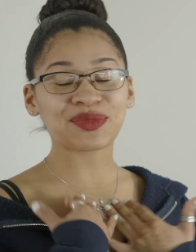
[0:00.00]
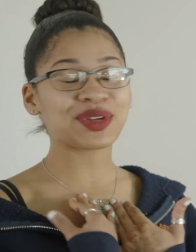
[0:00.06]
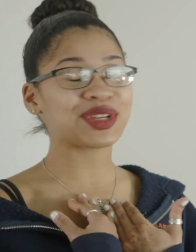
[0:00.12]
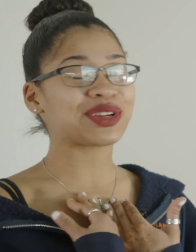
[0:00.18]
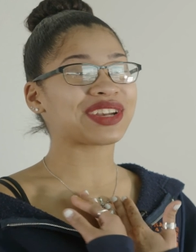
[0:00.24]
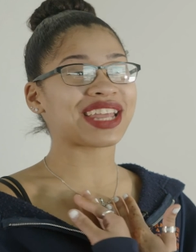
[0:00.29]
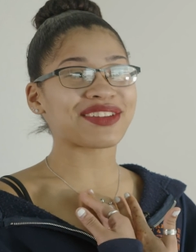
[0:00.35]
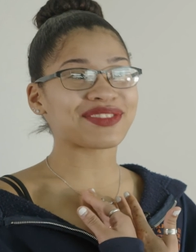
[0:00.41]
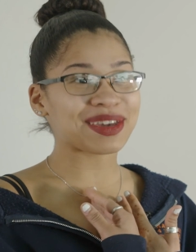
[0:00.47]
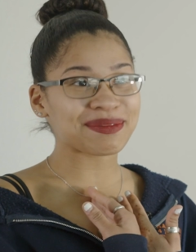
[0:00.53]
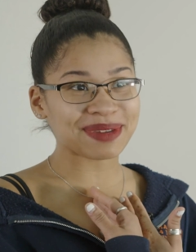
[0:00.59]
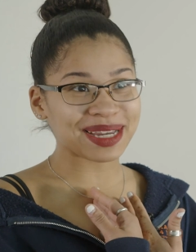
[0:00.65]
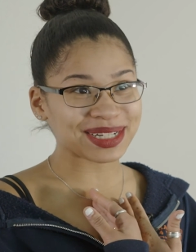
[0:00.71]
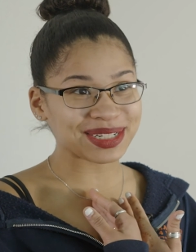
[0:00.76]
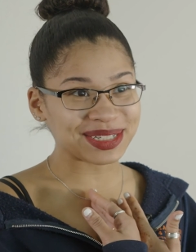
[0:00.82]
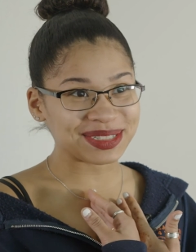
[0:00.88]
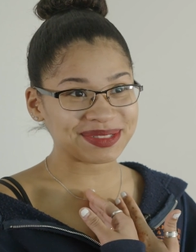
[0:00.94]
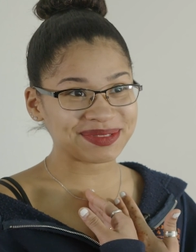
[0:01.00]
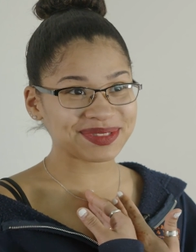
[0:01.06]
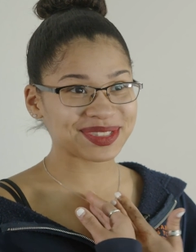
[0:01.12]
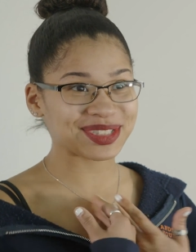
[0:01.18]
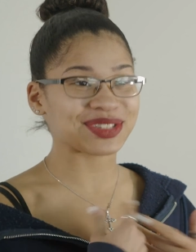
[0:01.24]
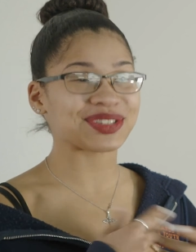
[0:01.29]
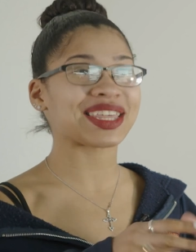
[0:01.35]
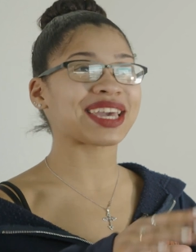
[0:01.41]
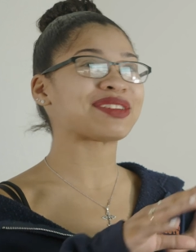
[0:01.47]
We don't have that back home,
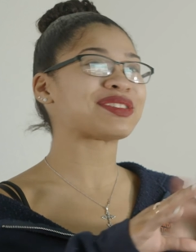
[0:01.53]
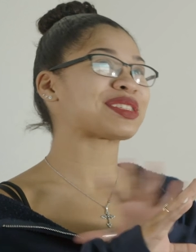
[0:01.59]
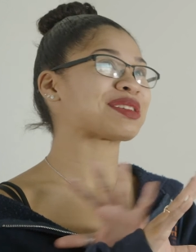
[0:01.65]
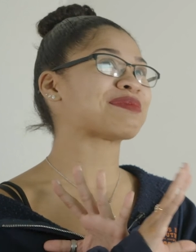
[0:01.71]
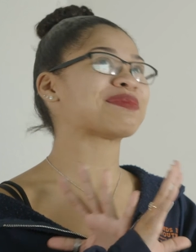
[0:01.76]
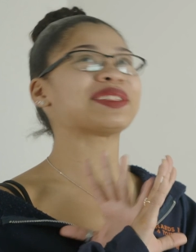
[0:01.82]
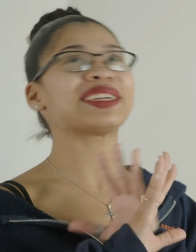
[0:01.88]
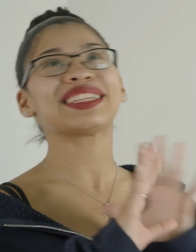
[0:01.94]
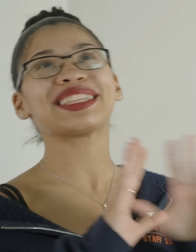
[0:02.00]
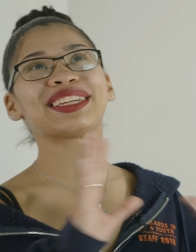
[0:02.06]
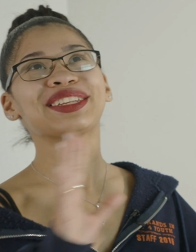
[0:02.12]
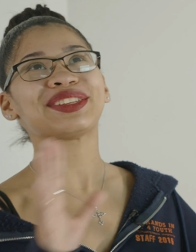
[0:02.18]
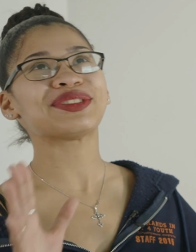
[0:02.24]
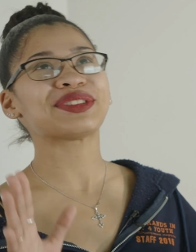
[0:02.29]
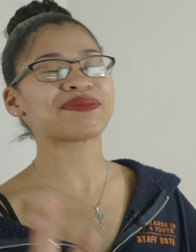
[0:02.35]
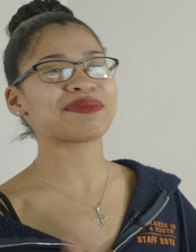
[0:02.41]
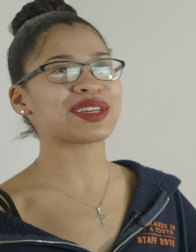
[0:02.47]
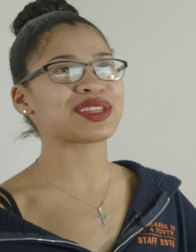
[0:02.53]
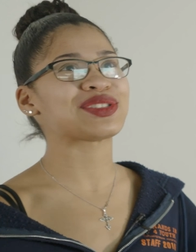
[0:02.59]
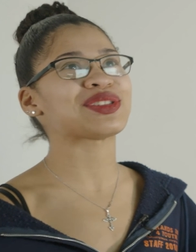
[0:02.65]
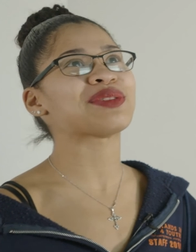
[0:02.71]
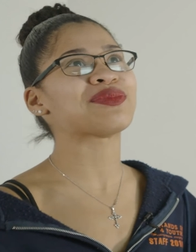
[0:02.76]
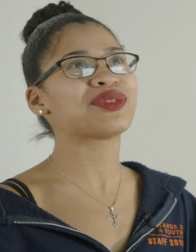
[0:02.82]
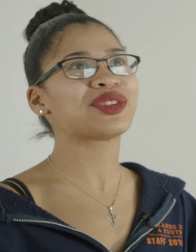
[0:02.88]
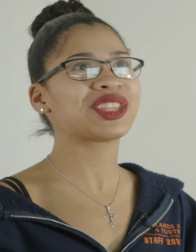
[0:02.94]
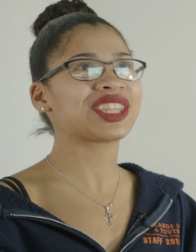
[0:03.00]
so that was completely new to me. So
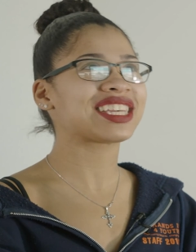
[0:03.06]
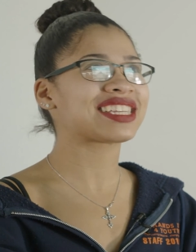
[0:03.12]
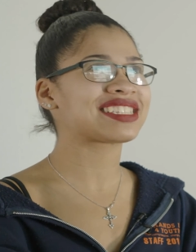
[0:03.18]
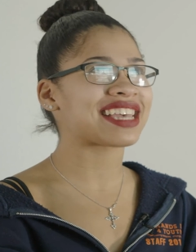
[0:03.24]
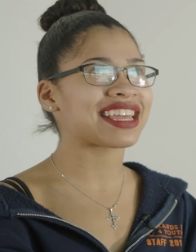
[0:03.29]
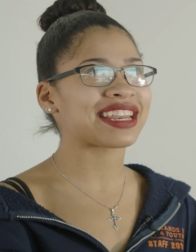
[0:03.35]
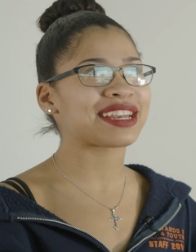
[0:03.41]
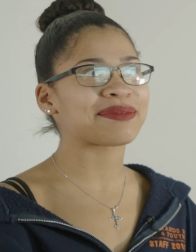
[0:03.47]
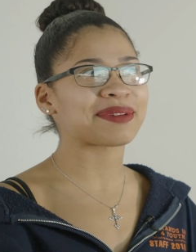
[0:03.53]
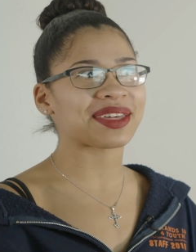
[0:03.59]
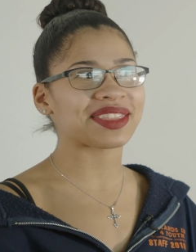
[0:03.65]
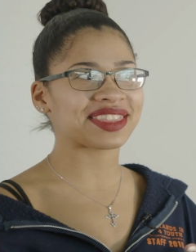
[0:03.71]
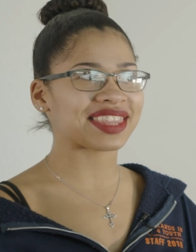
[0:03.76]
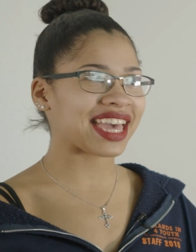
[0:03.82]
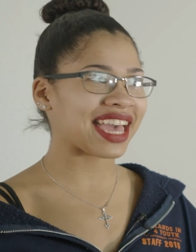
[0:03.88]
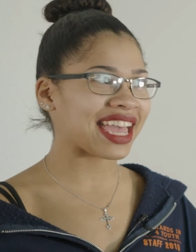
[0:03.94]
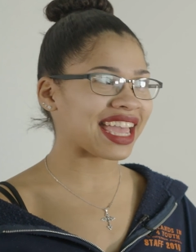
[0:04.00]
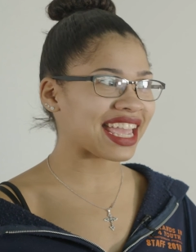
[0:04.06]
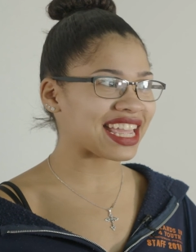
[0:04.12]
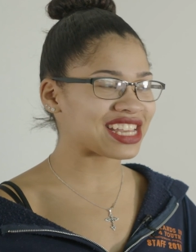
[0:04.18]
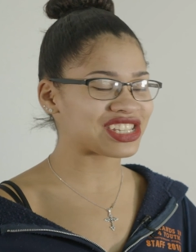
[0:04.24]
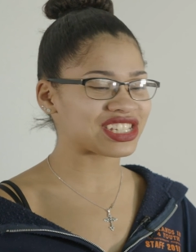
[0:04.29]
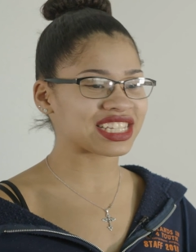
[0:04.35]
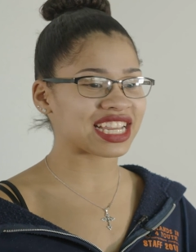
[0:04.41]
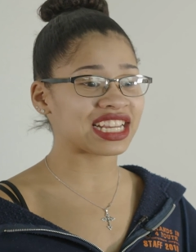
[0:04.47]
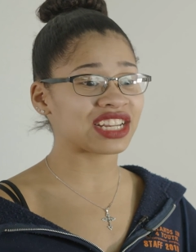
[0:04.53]
I'm really excited about that, and
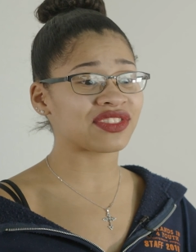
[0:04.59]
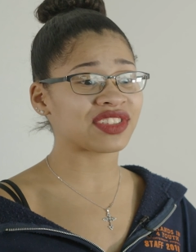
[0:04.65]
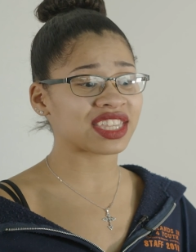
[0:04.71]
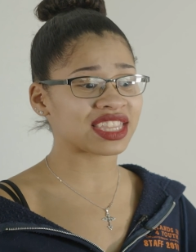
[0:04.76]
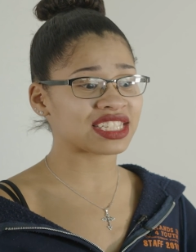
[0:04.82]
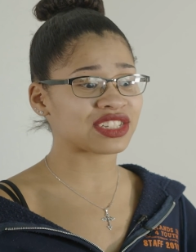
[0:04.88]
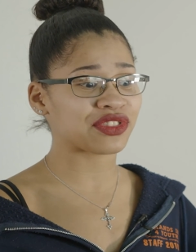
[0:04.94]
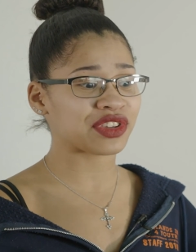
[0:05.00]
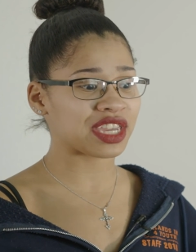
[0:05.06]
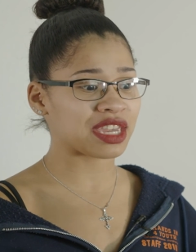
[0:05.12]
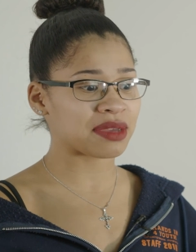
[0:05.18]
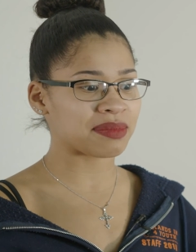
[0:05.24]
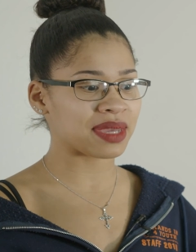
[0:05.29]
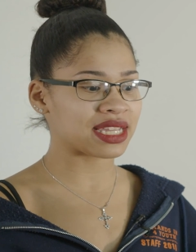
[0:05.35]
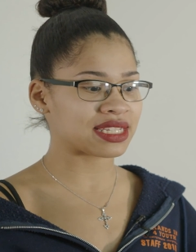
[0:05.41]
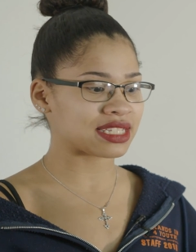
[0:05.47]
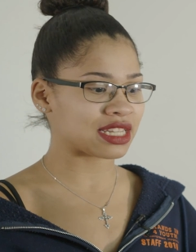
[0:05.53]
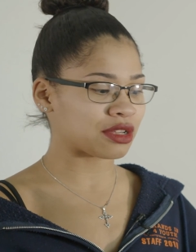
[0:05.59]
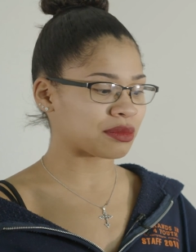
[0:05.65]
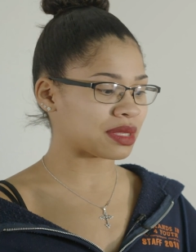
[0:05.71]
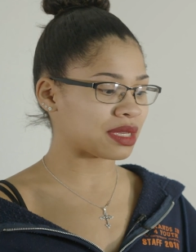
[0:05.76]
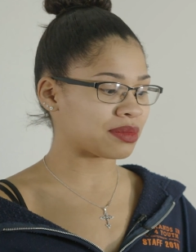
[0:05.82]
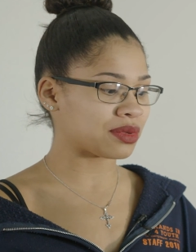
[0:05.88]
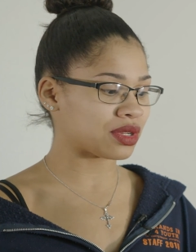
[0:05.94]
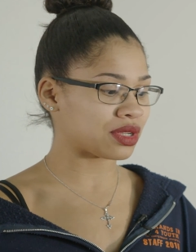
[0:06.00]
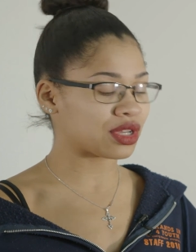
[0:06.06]
just kind of like the different campaigns that I'll be
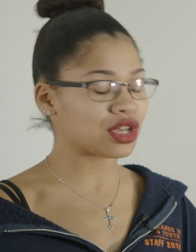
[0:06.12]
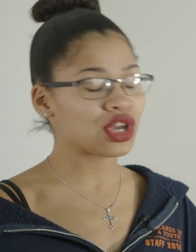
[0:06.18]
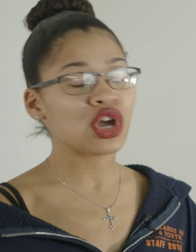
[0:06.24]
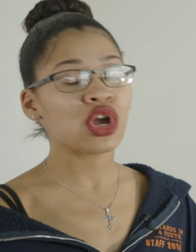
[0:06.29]
able to